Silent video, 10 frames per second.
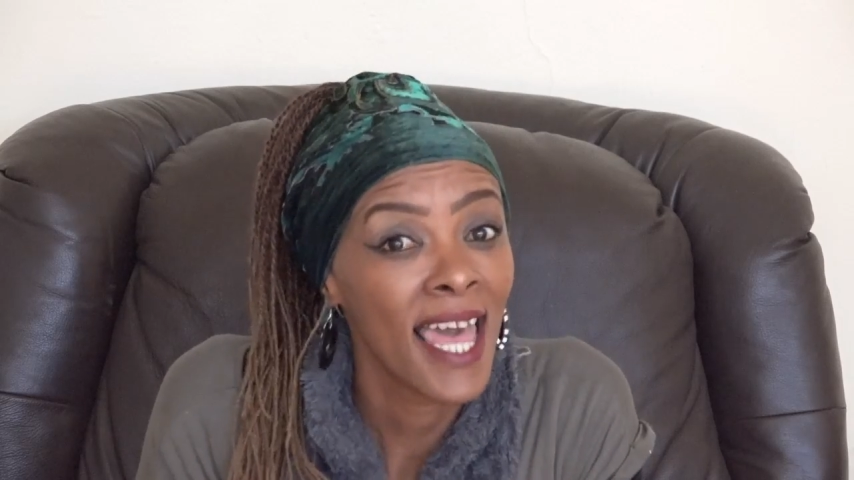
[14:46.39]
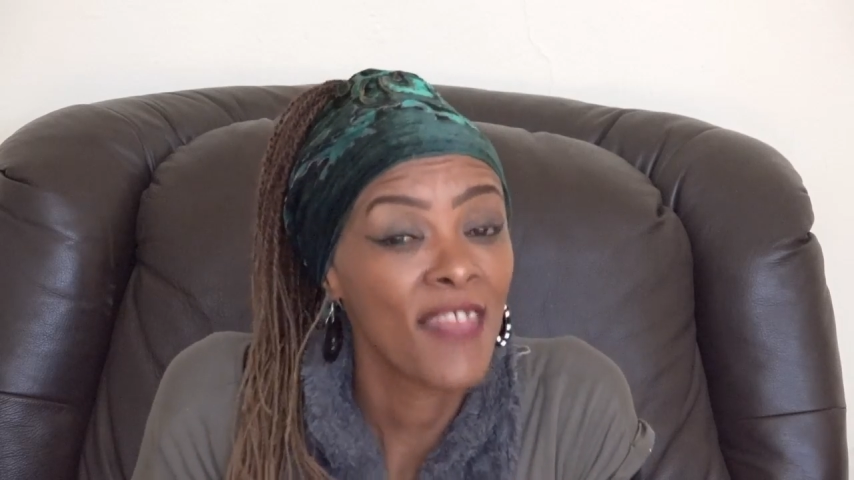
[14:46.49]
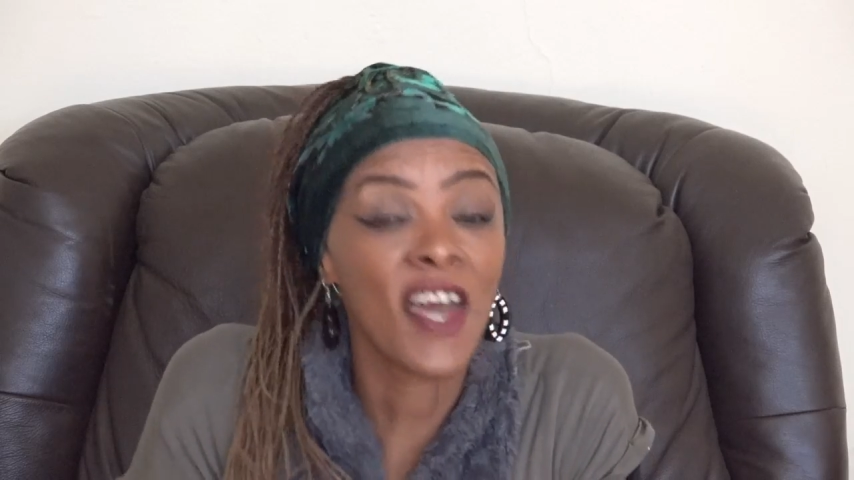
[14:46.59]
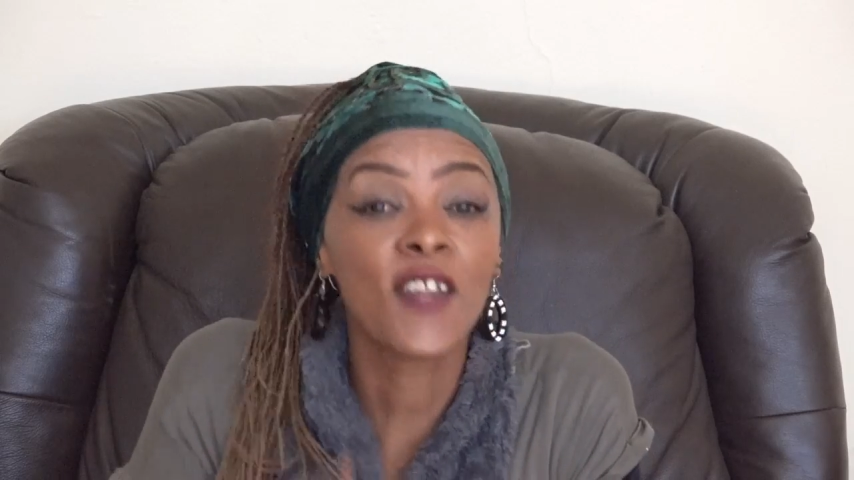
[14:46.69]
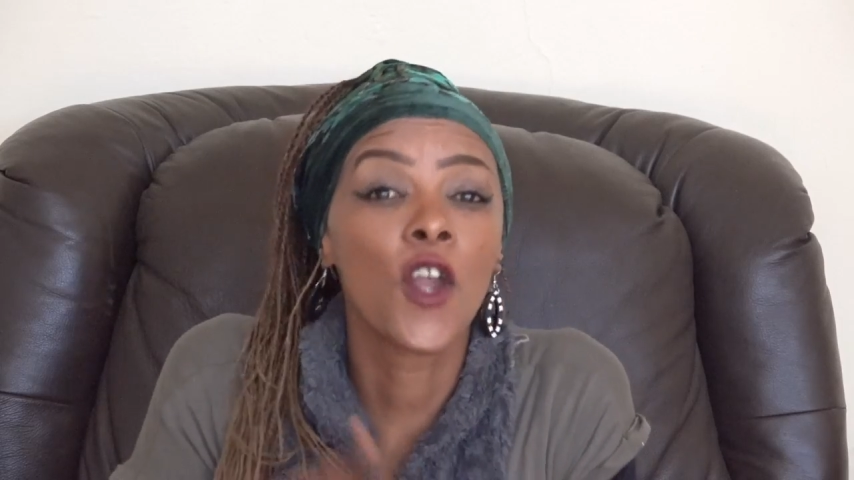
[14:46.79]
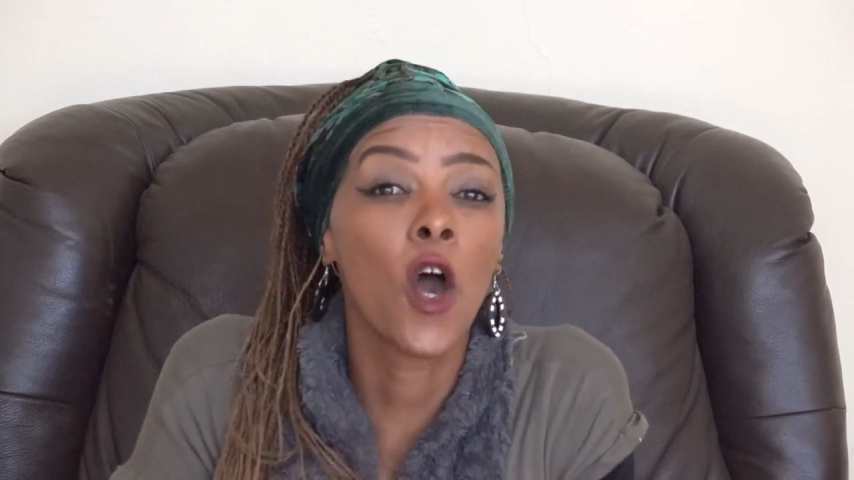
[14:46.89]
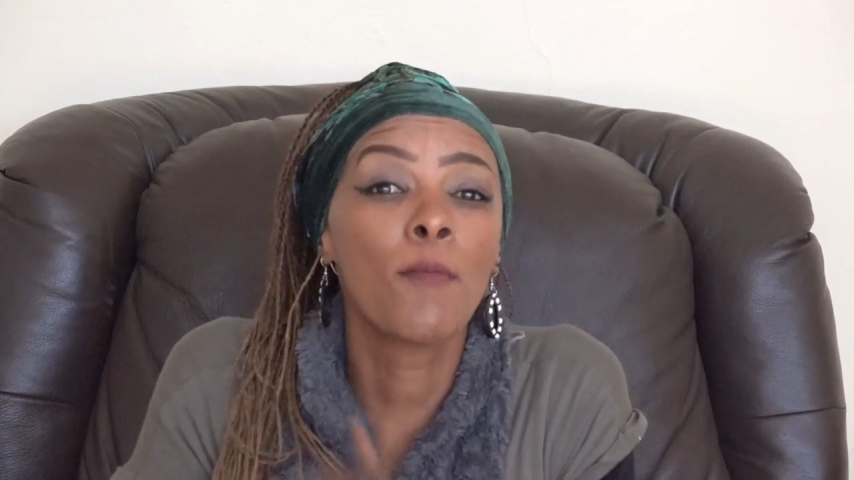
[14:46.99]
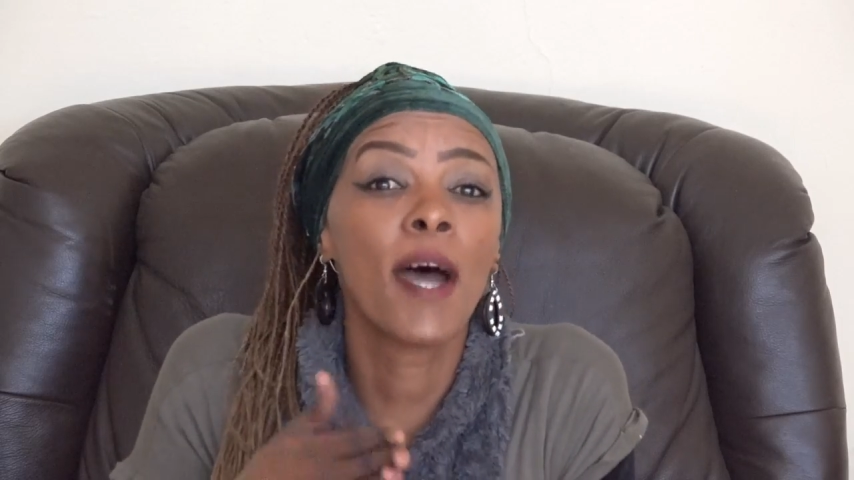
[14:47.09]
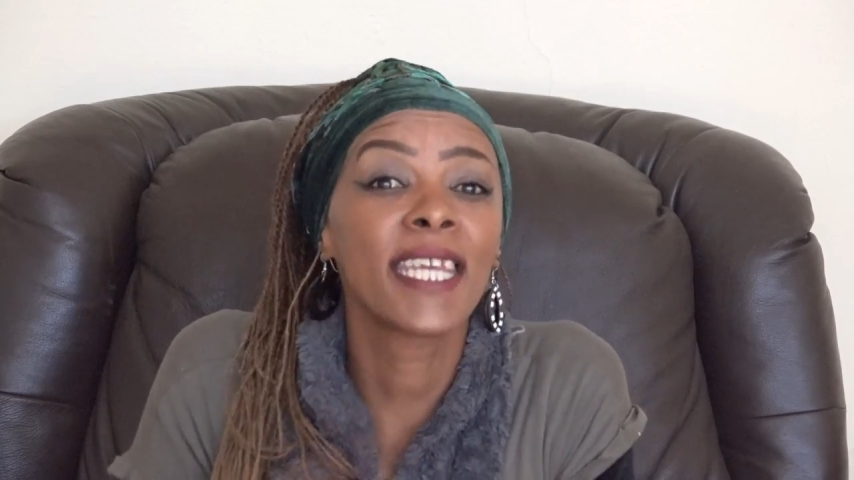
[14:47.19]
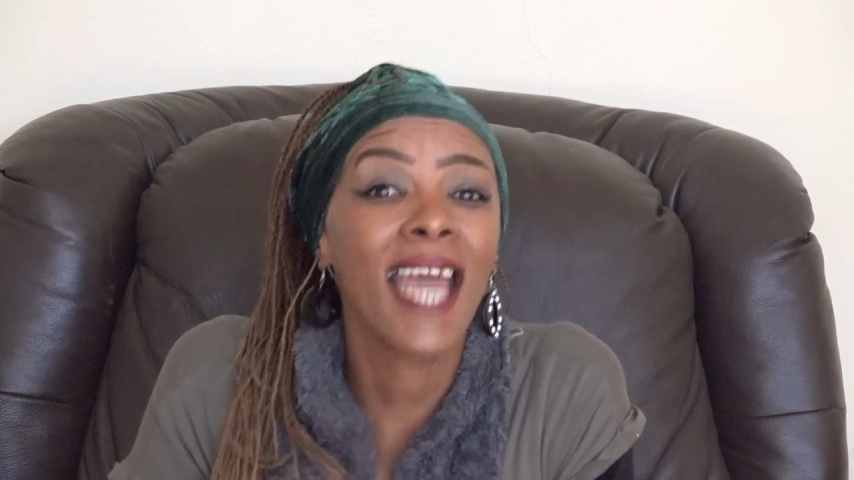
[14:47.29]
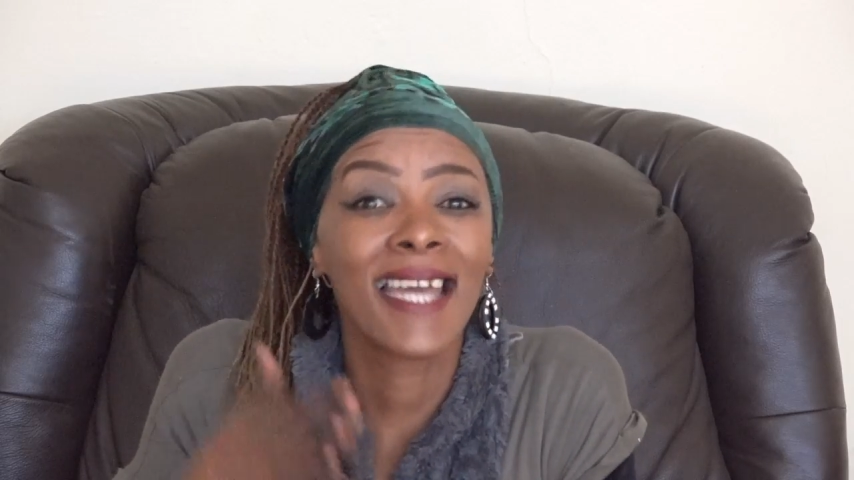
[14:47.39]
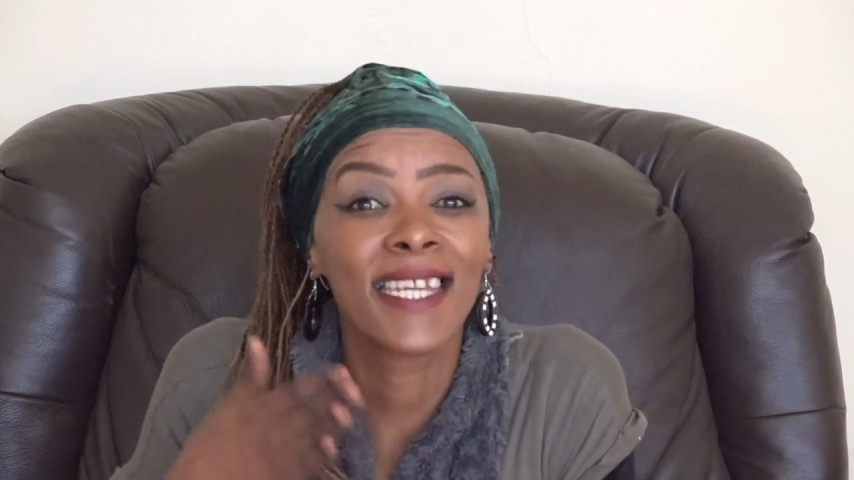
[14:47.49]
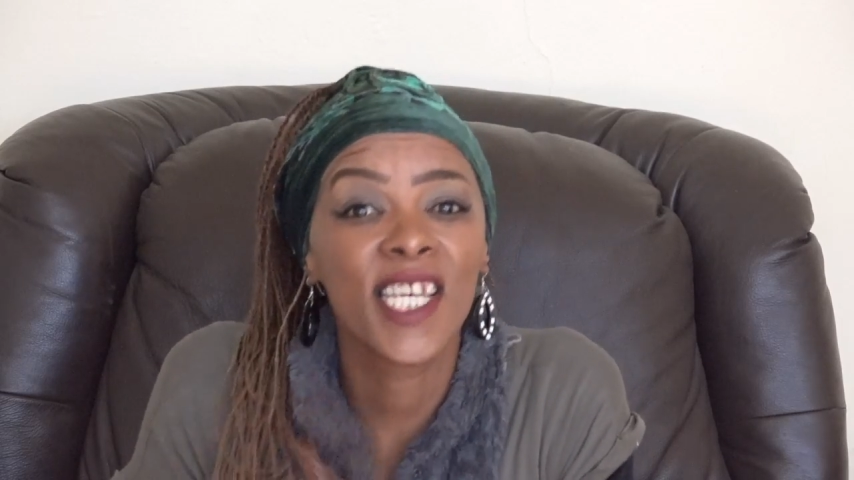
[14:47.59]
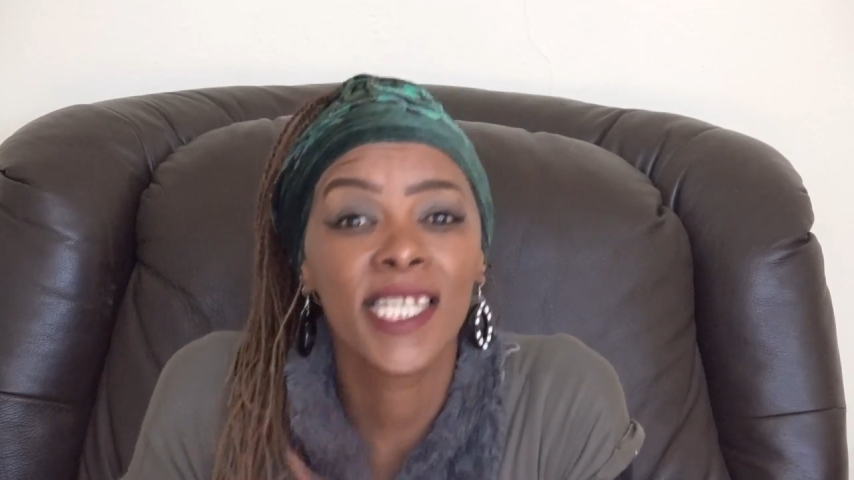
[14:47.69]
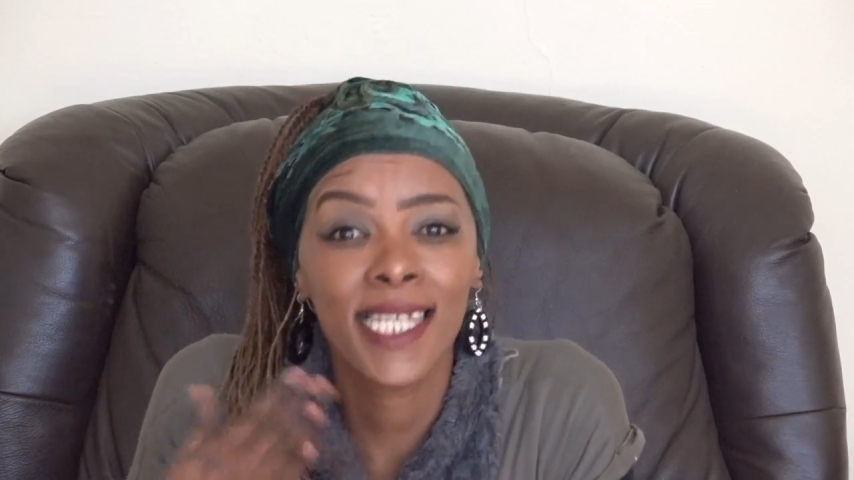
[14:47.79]
that nobody
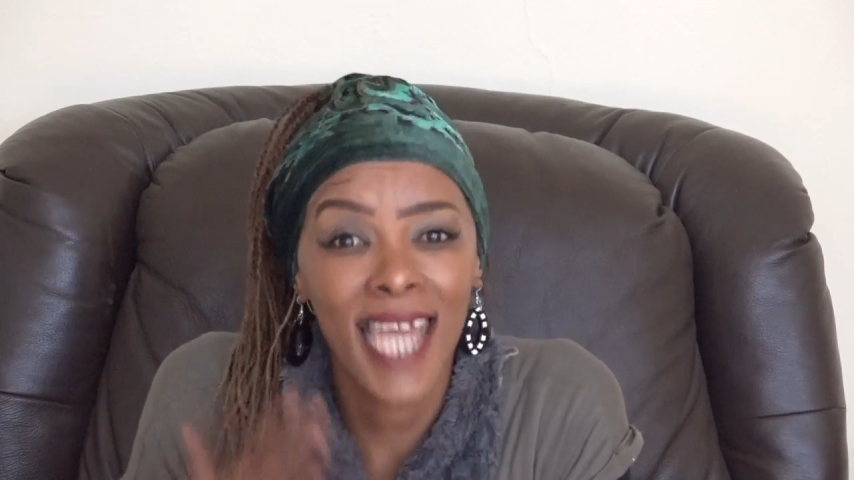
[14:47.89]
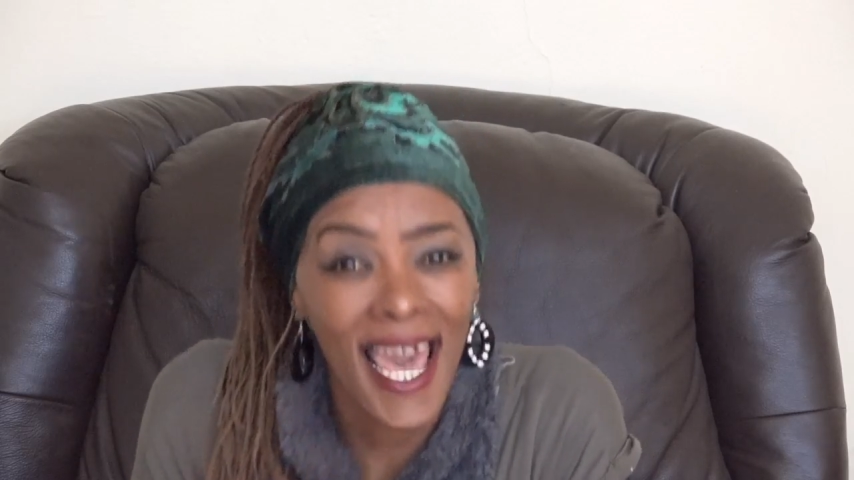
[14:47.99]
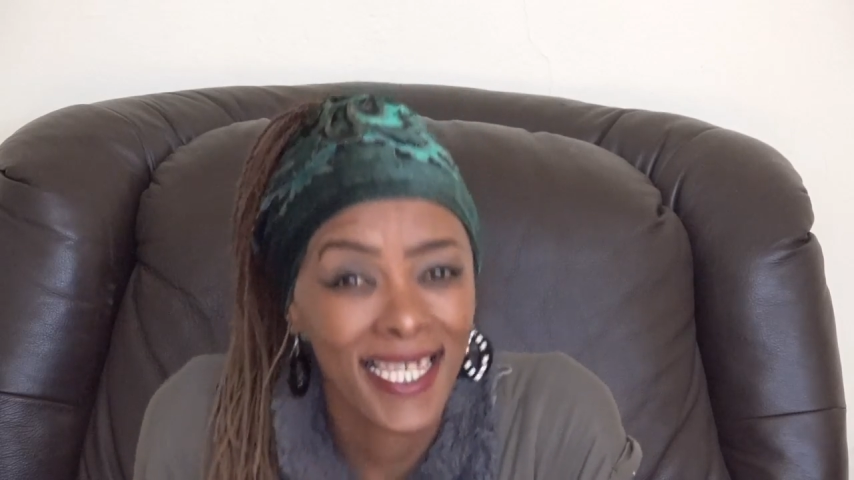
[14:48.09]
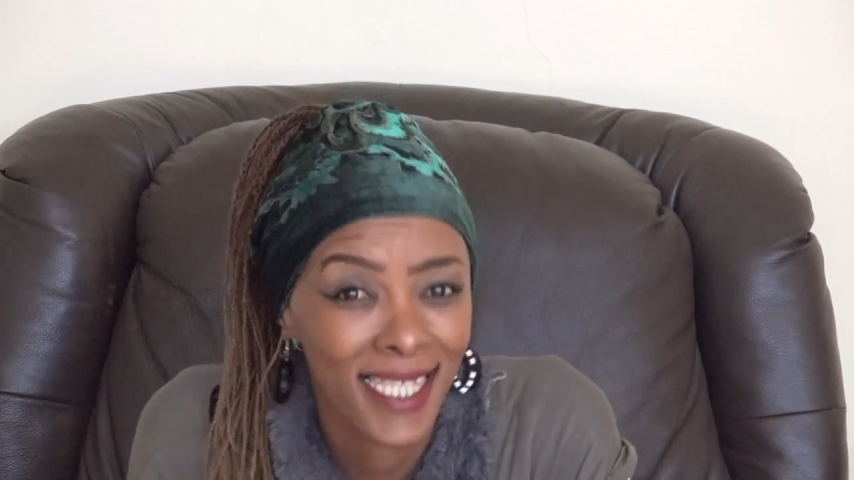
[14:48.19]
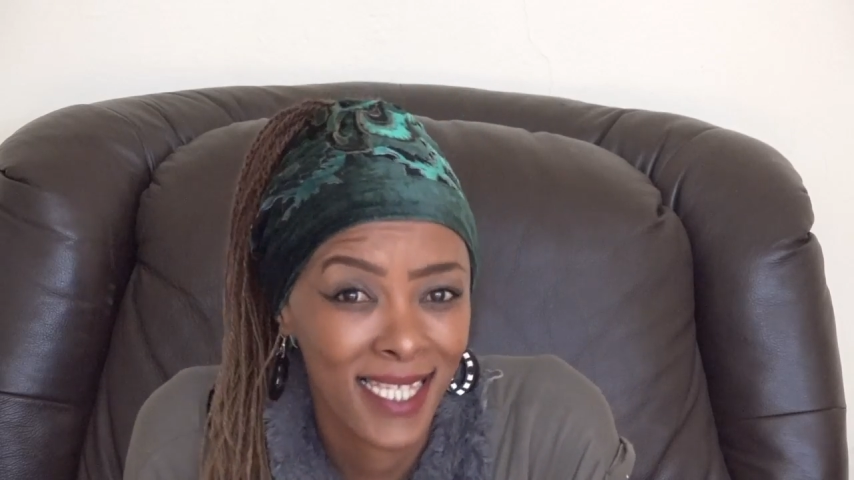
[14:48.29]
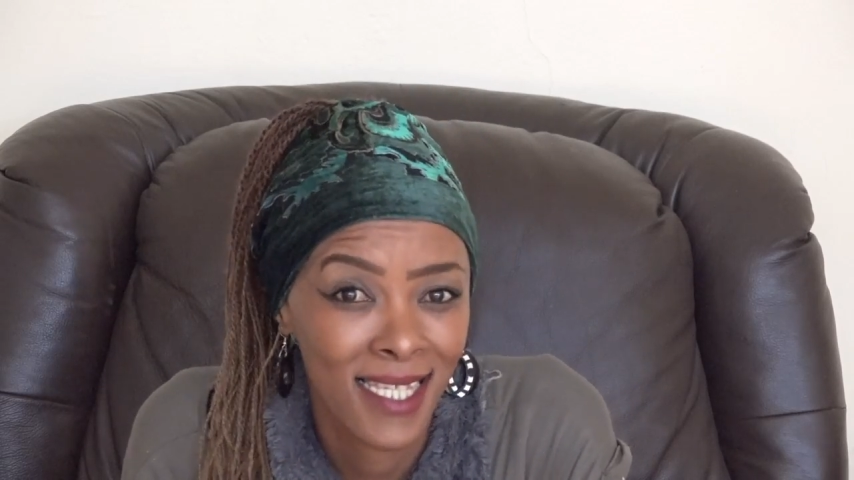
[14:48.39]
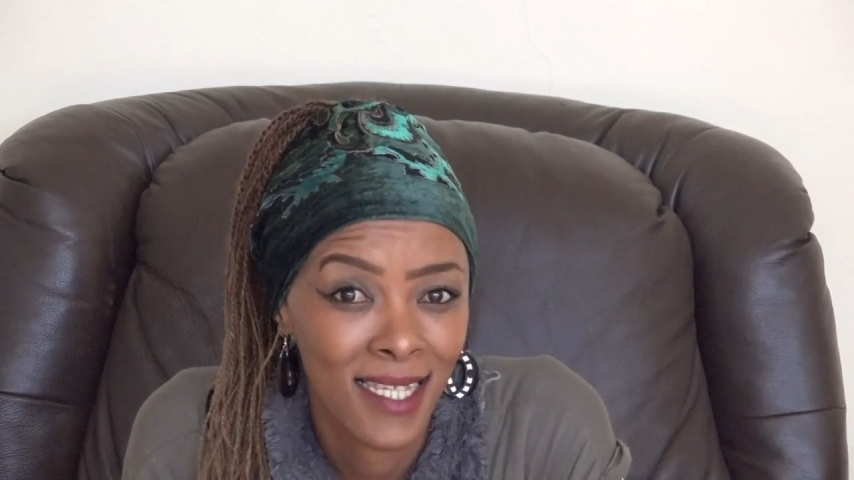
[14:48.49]
understands.